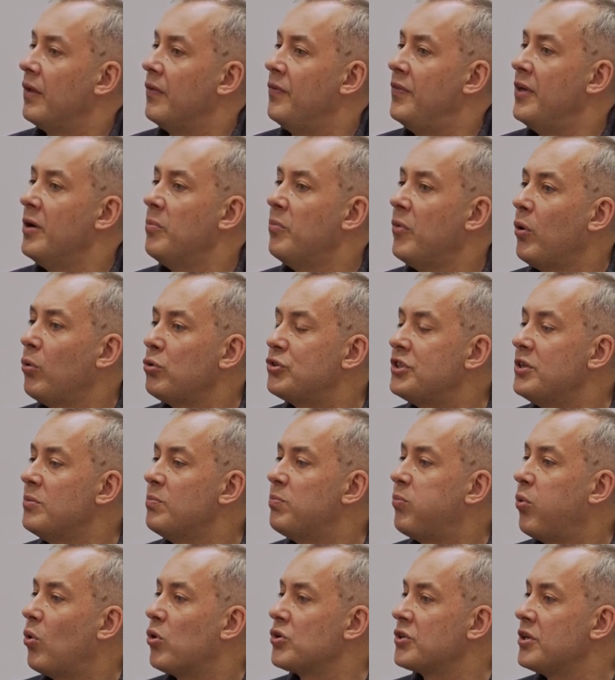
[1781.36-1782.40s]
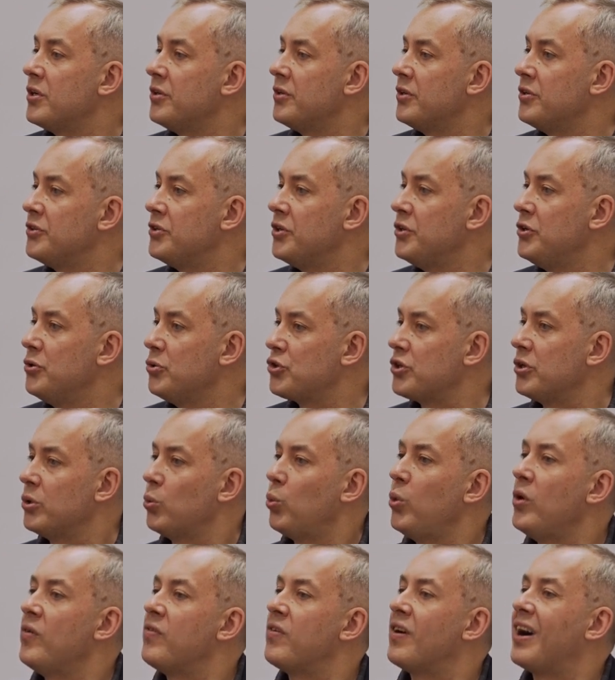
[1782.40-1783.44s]
The most important
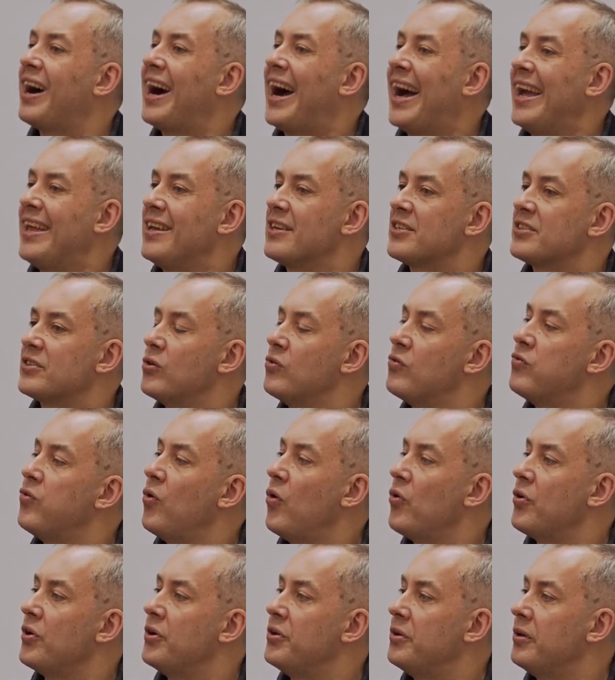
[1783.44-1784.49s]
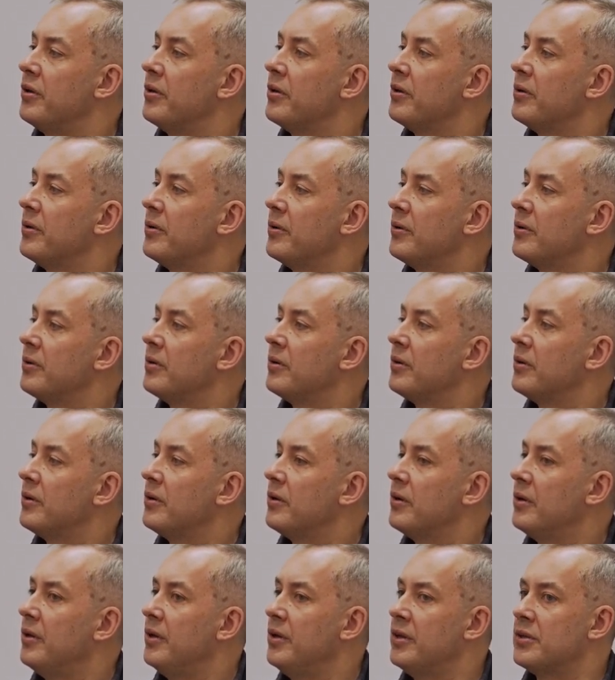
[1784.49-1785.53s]
institution with highest authority
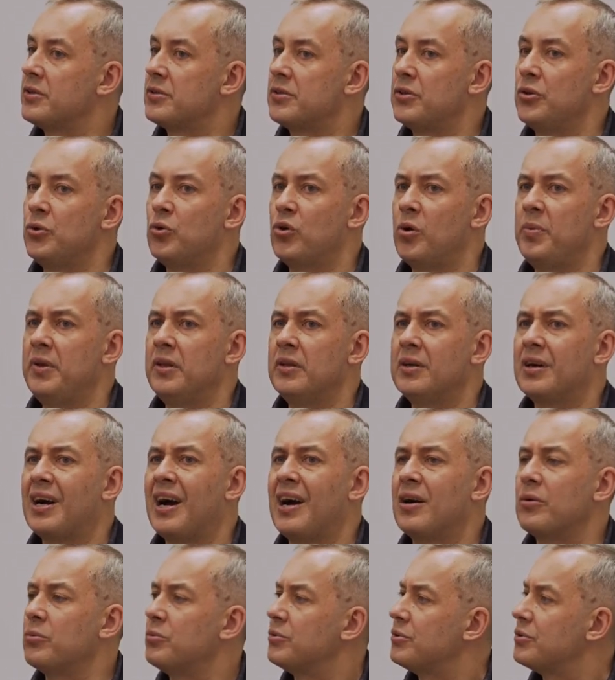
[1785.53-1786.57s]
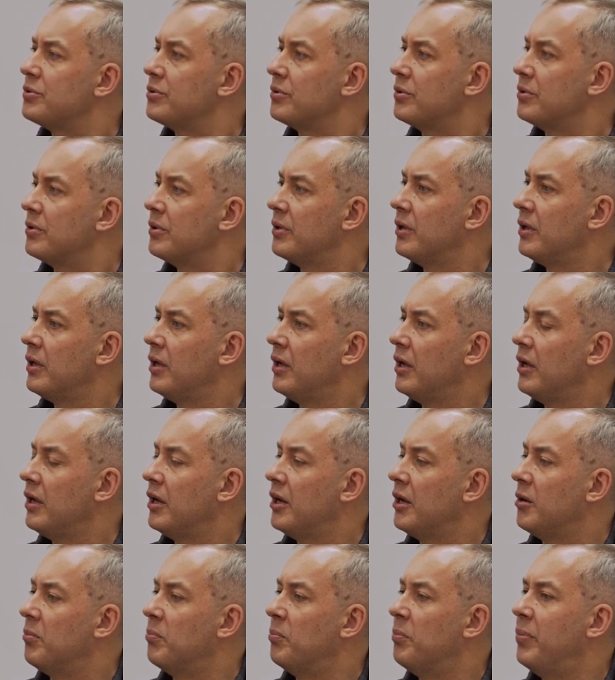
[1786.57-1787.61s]
is European Council.
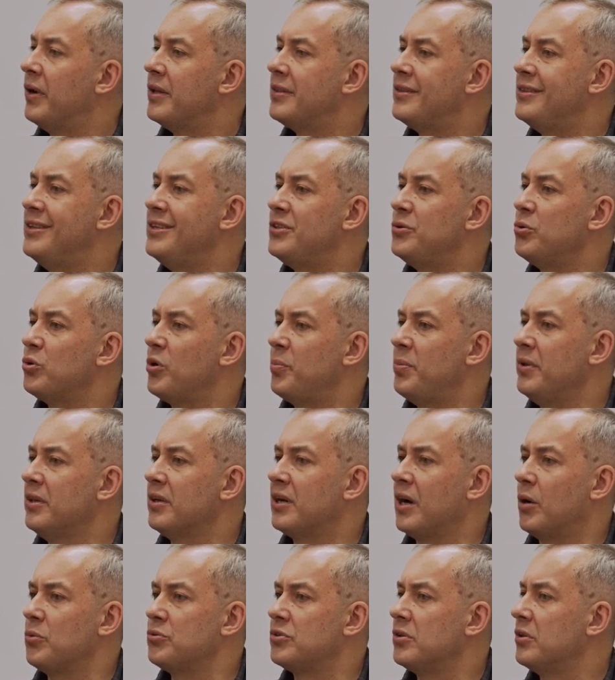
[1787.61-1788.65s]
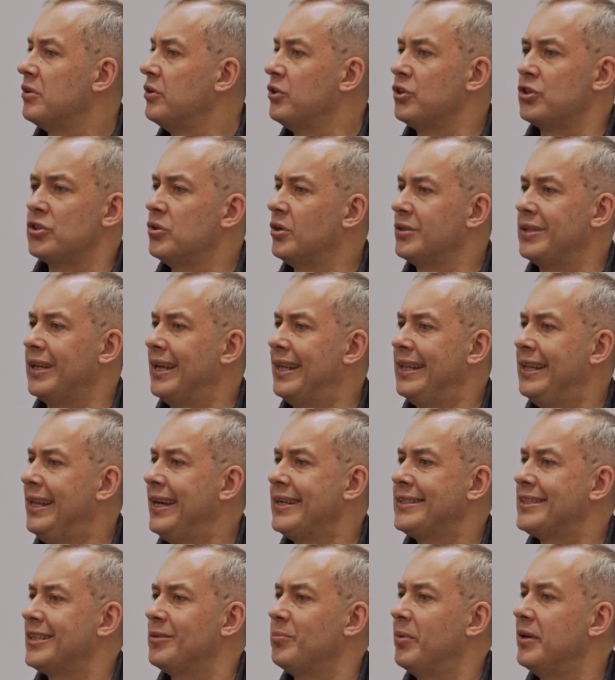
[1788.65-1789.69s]
But this European Council is not
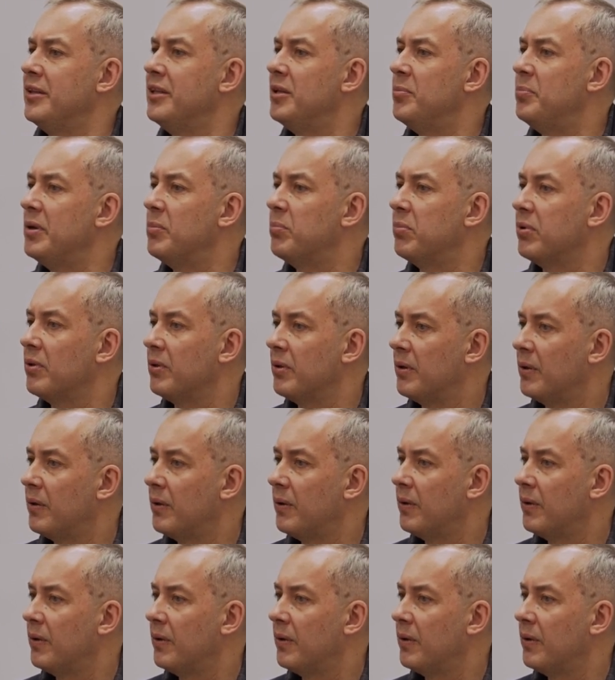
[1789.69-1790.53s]
elected by the people.